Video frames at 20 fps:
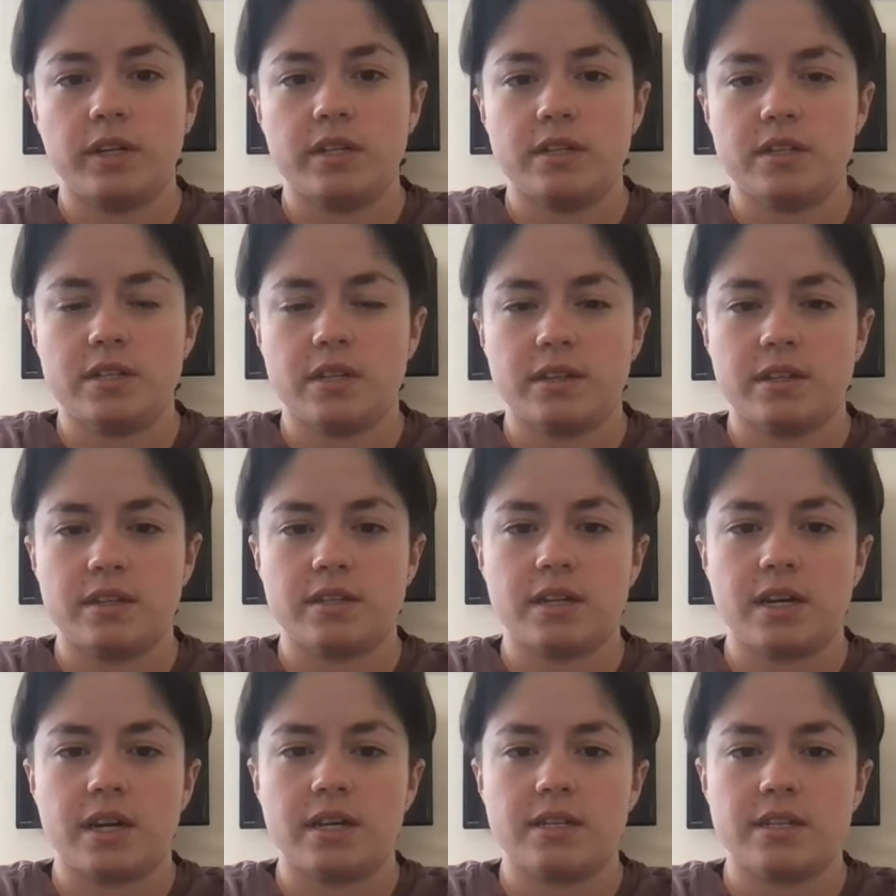in
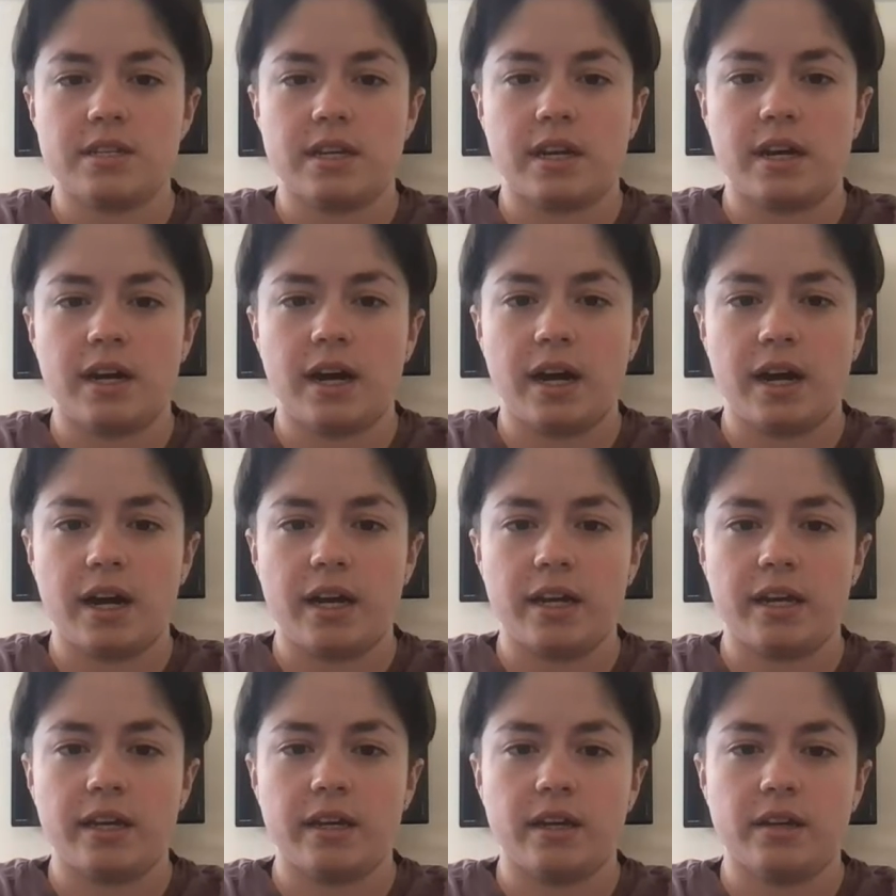synthesizing
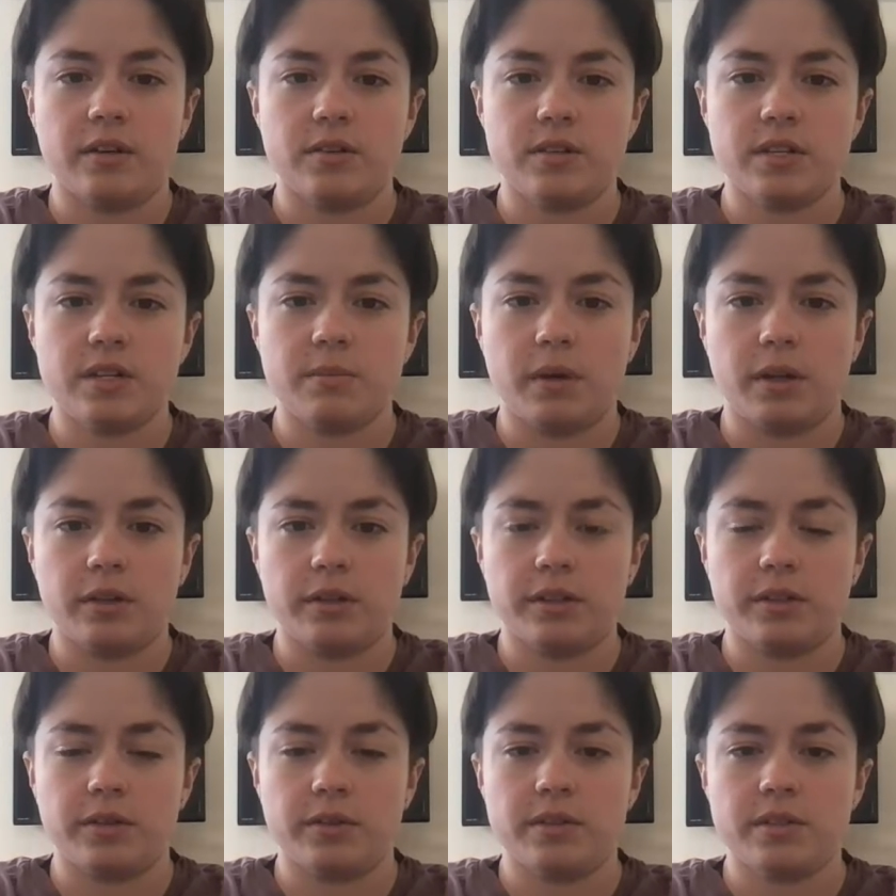high-energy
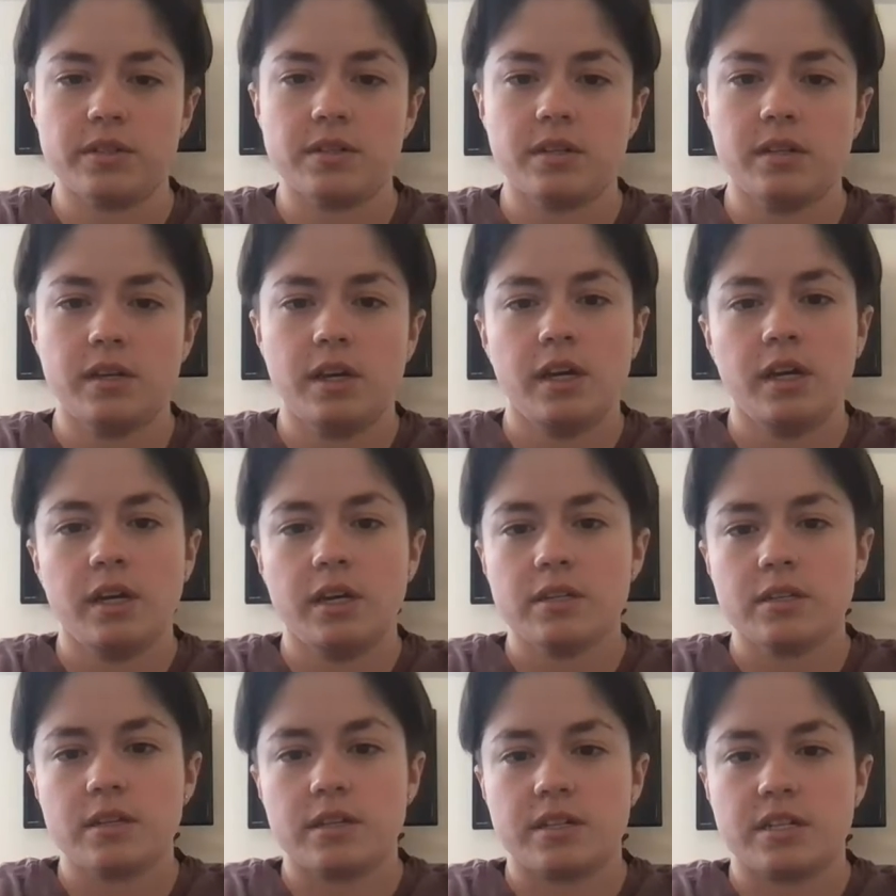molecules,
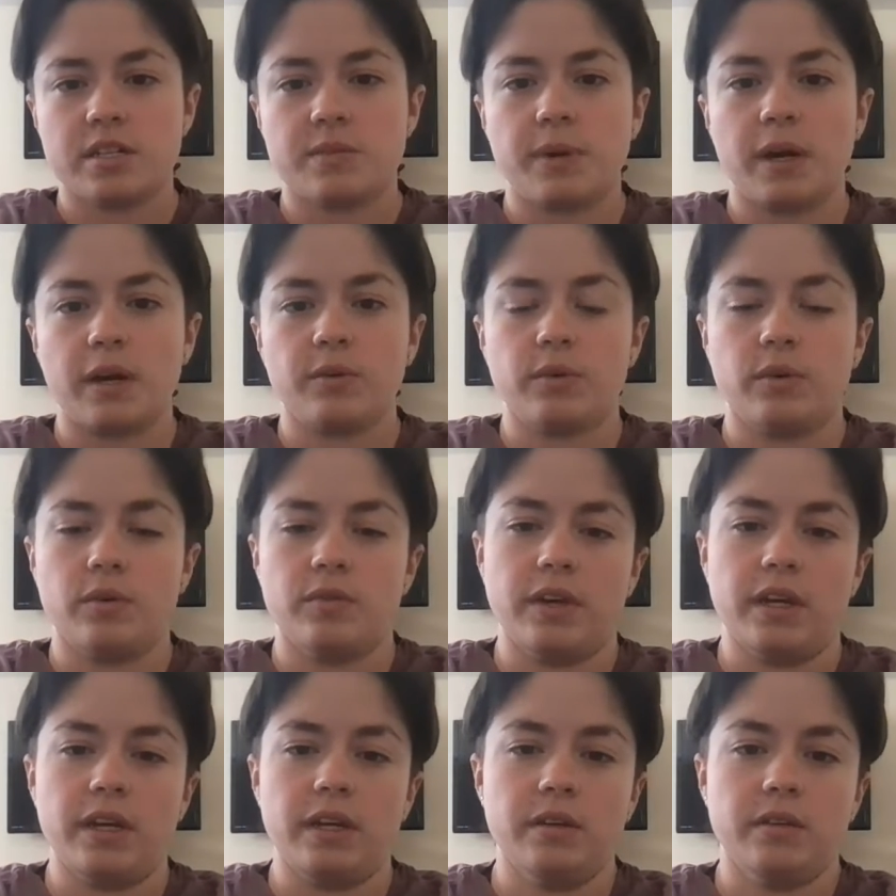such as
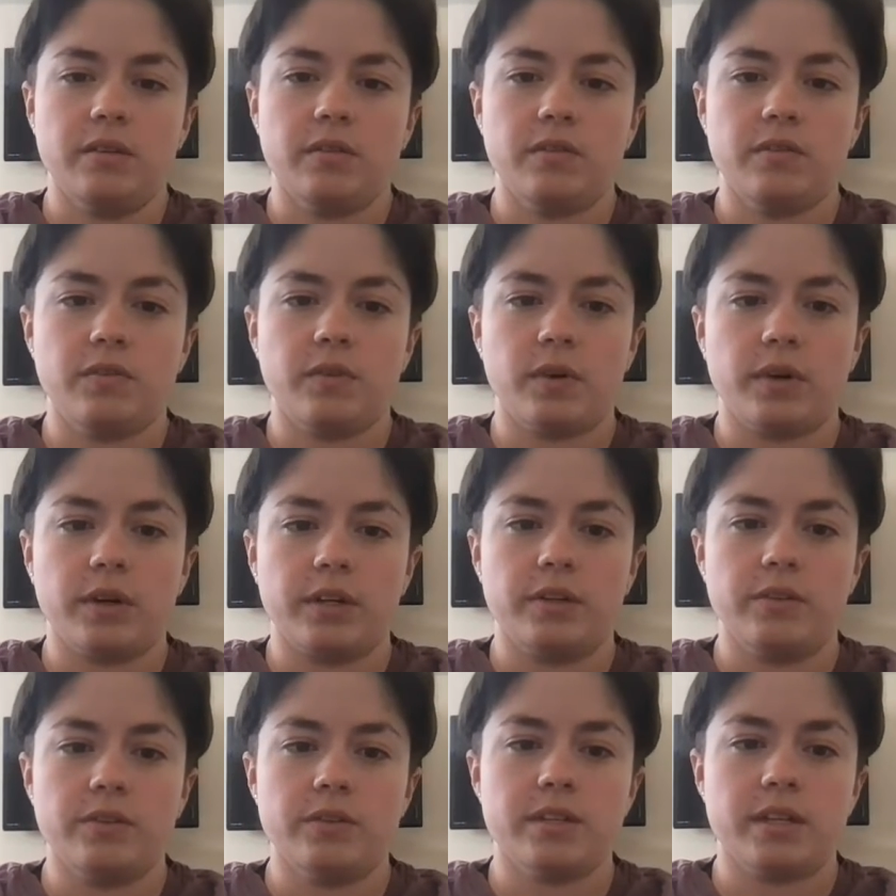pyruvate, for
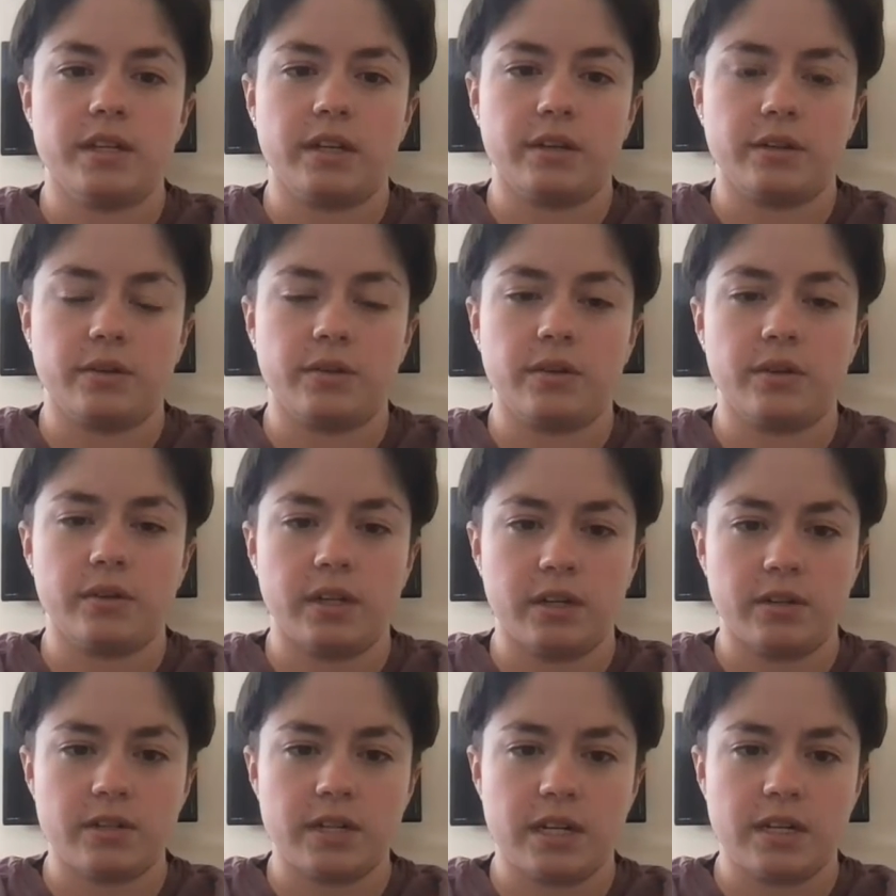use in
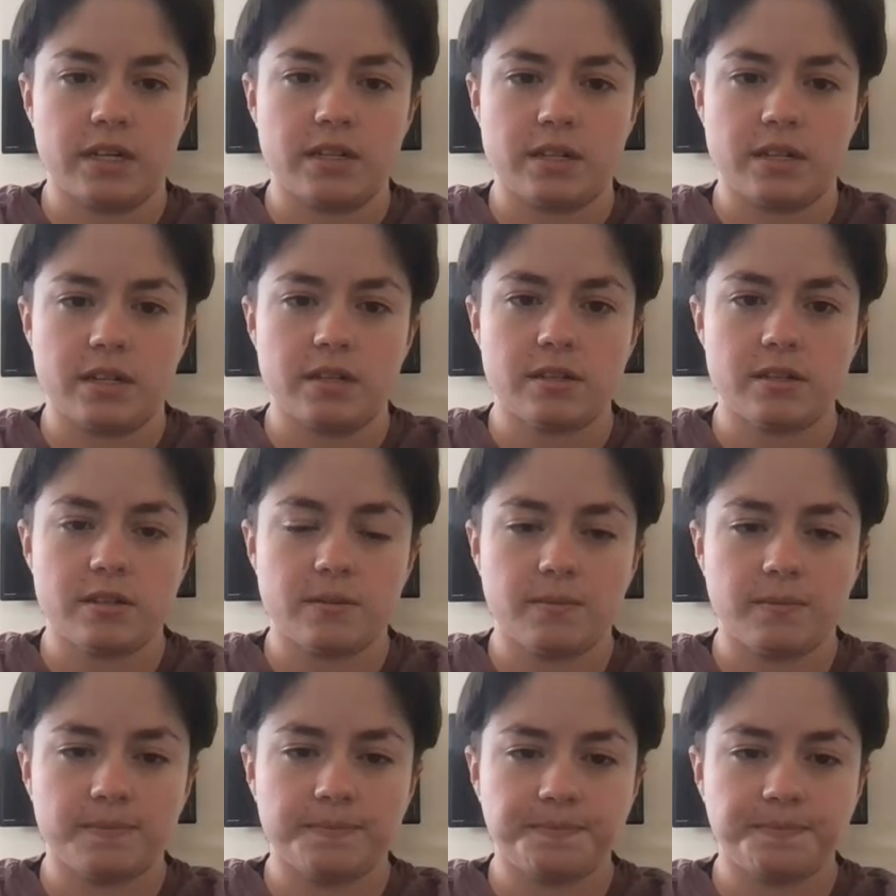gluconeogenesis.